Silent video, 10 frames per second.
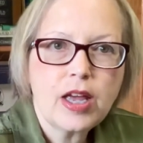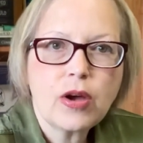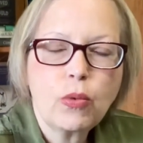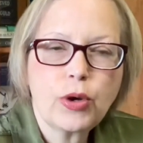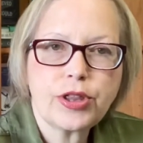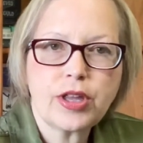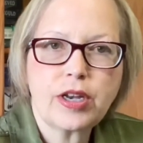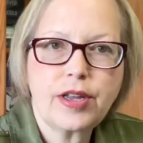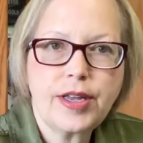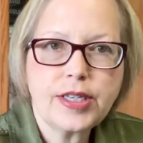With an
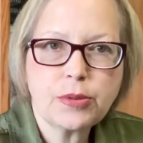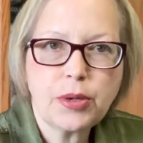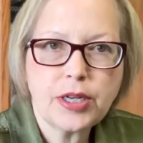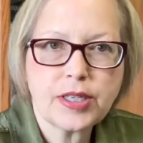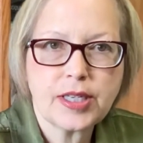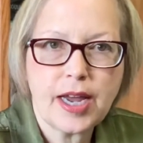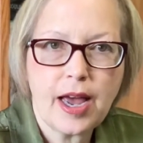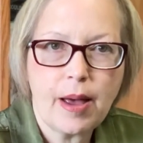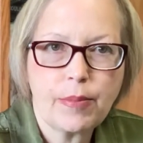easement exam,